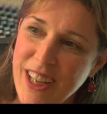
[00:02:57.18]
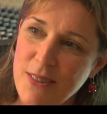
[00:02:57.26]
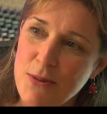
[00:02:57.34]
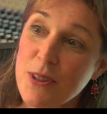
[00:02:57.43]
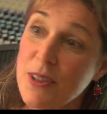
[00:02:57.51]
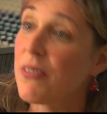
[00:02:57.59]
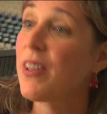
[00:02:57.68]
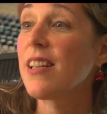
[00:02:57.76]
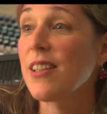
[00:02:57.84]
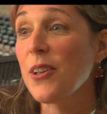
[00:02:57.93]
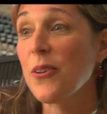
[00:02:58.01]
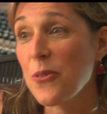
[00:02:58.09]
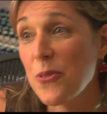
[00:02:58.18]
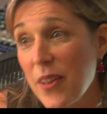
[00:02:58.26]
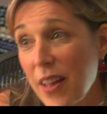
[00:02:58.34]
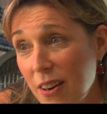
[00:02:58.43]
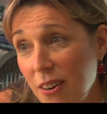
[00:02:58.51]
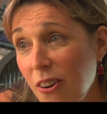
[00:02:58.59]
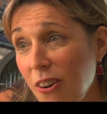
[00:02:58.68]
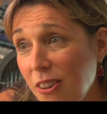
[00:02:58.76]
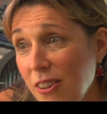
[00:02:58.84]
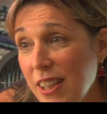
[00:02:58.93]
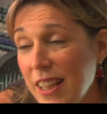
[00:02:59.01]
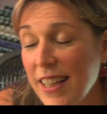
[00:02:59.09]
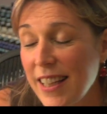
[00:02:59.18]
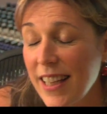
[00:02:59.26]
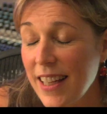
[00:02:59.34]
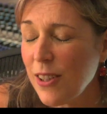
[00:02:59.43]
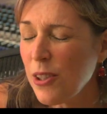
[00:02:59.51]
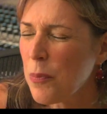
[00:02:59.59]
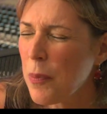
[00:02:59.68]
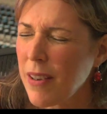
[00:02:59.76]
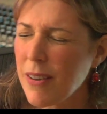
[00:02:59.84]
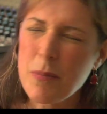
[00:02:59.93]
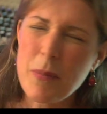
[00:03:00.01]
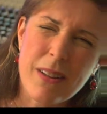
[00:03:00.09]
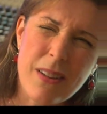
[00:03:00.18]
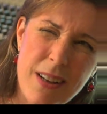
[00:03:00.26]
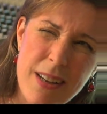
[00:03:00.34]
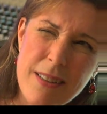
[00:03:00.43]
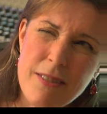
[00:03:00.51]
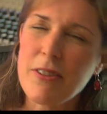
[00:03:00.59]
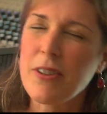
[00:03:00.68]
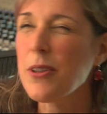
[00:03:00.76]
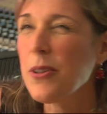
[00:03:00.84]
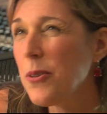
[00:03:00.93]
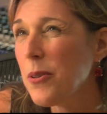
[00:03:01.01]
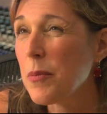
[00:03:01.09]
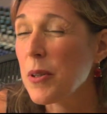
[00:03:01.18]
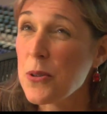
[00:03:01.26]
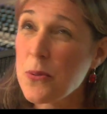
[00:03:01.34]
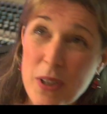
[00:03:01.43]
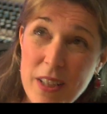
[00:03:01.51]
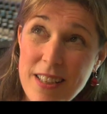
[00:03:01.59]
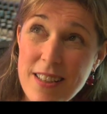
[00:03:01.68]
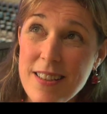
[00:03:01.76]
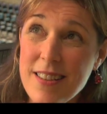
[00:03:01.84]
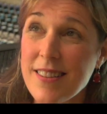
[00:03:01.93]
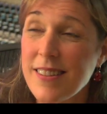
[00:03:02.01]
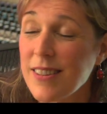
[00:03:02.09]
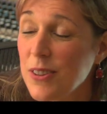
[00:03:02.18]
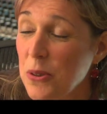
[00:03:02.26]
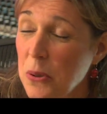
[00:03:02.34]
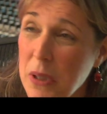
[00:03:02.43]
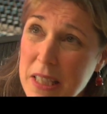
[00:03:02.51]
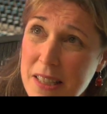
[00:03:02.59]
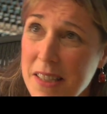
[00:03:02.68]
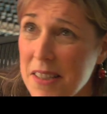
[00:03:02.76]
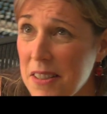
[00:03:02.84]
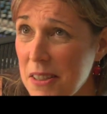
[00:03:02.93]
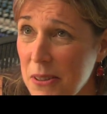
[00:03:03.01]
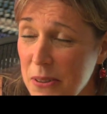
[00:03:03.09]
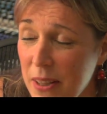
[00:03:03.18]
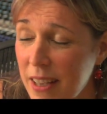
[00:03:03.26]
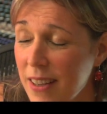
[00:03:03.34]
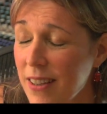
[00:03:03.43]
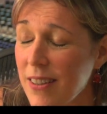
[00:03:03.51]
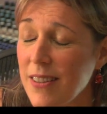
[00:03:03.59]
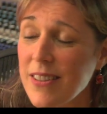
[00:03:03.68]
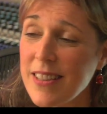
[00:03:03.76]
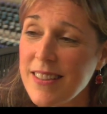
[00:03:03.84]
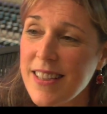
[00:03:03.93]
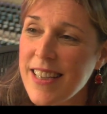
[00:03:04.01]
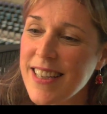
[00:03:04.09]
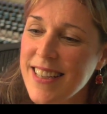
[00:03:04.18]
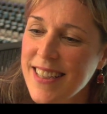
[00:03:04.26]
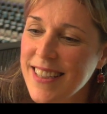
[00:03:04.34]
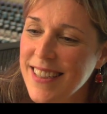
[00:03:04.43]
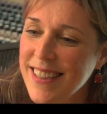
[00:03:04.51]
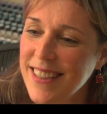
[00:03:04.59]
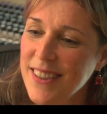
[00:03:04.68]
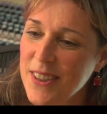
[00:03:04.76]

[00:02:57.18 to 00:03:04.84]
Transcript: I wouldn't have had to go through that at all. And I look back on my life, you know, in my 20s, a little craziness here and there, and, you